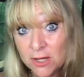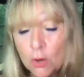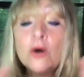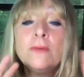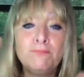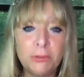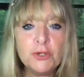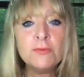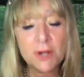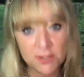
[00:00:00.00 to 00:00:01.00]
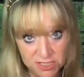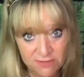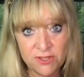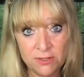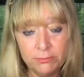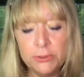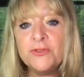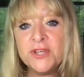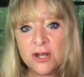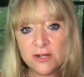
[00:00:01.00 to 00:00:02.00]
or blew most of them, blew
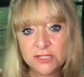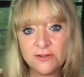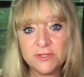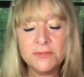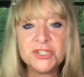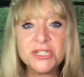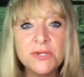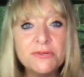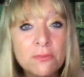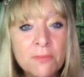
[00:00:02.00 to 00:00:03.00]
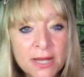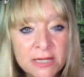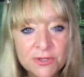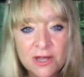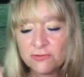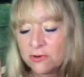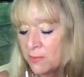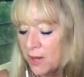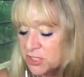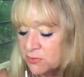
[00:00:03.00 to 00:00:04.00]
the arse off them. And do you know what it reminded me of? It
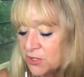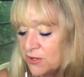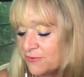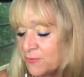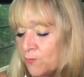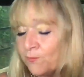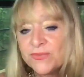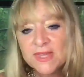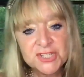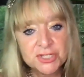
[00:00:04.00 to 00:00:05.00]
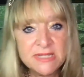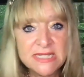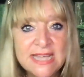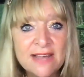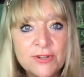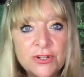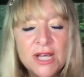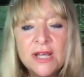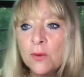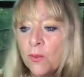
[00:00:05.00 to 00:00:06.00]
reminded me of Jimmy Savile,
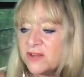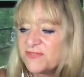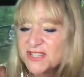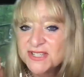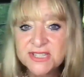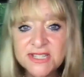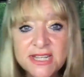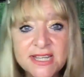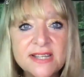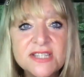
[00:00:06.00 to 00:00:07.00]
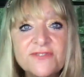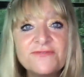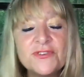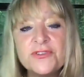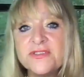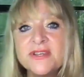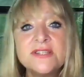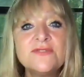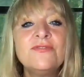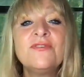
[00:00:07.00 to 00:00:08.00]
one of the sickest,
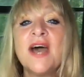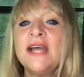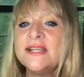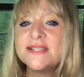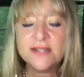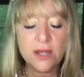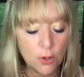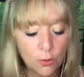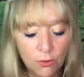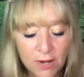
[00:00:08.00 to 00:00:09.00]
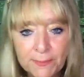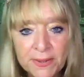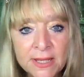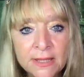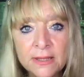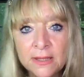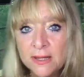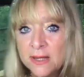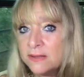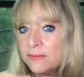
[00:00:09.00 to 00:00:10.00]
filthiest, vilest, raping
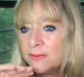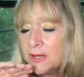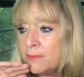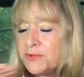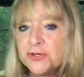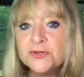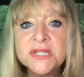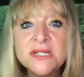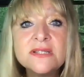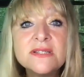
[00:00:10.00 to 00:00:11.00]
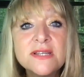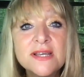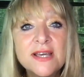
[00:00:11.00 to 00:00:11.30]
abusers